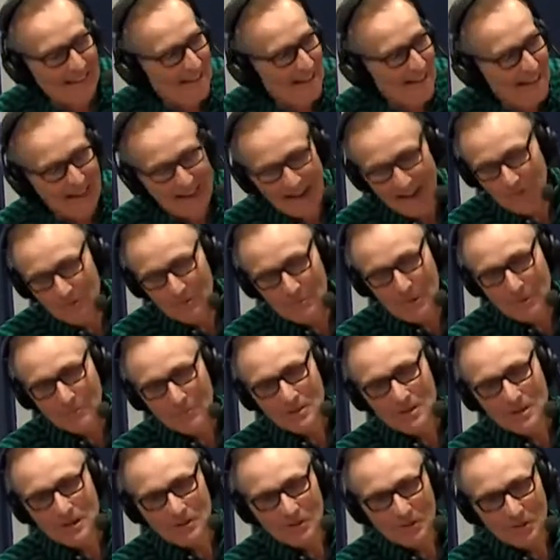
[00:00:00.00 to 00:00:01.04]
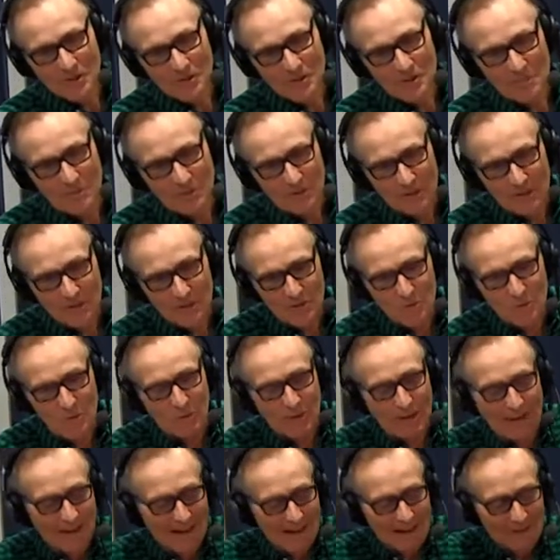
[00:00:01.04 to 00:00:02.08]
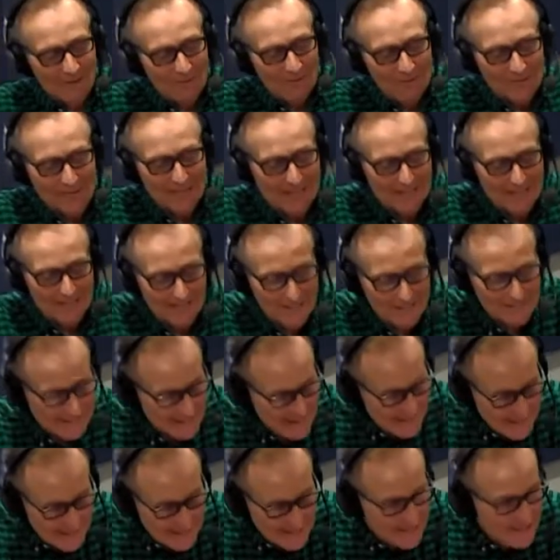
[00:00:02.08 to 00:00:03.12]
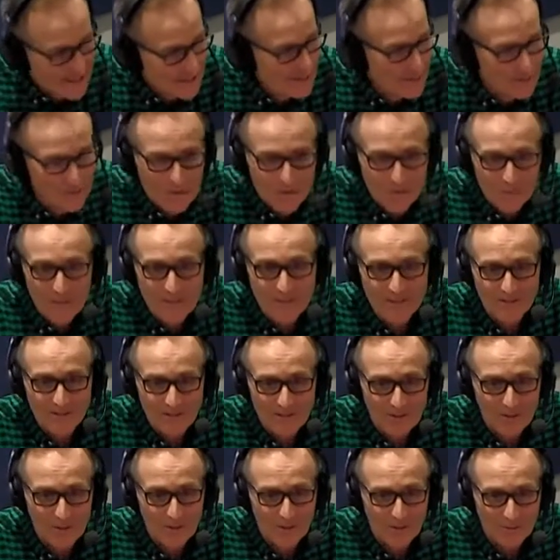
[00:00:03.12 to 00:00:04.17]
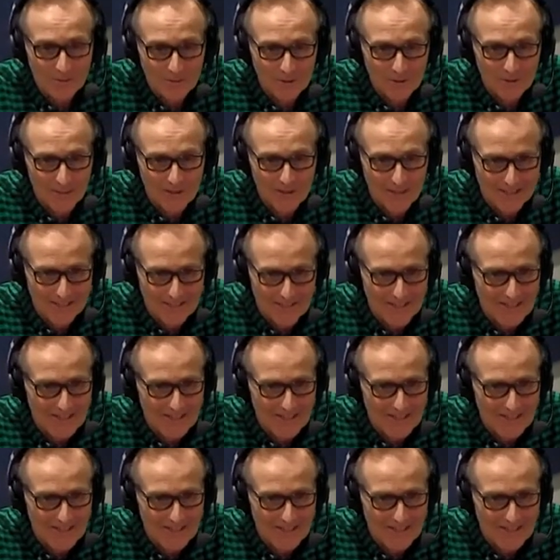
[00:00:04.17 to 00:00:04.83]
I, remember another experience when I was actually asked to go and speak to the Toronto Blue Jays.